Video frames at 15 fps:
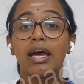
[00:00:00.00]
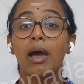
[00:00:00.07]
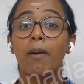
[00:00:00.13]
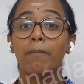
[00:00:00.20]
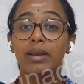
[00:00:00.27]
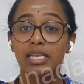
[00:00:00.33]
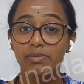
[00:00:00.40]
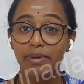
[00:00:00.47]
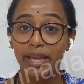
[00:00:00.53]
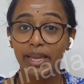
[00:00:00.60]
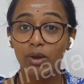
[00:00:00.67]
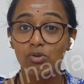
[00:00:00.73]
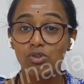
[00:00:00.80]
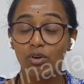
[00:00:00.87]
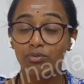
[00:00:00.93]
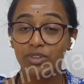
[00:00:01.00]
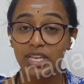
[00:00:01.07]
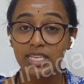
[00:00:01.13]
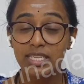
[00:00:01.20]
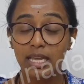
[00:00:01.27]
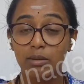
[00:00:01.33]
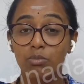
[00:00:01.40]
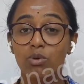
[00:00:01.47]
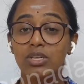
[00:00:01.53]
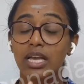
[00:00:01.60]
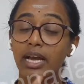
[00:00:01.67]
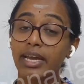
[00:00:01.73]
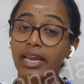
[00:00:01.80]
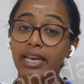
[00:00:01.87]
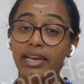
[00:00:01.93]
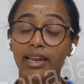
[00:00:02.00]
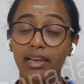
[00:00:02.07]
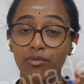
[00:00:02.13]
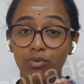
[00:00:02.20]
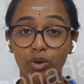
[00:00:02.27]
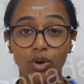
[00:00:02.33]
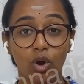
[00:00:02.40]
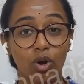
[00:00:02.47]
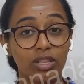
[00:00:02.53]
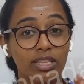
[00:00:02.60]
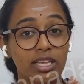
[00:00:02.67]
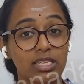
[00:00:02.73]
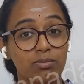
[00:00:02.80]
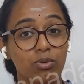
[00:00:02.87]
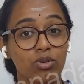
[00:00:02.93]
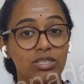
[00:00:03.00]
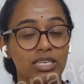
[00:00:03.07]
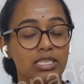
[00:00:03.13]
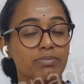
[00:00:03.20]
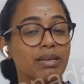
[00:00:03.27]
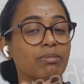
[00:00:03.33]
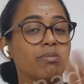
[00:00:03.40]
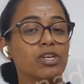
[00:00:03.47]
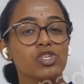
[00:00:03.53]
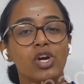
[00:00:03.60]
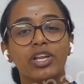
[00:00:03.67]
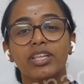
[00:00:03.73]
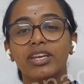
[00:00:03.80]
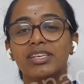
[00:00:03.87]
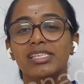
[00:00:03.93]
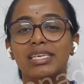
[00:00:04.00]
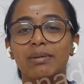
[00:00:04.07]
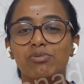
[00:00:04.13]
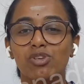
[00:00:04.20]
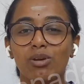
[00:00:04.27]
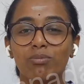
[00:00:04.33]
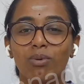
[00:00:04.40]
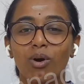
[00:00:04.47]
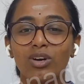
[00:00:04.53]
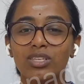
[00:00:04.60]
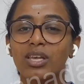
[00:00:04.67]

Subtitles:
Please make use of these ebooks. Again, link for all these books is been mentioned in the description box.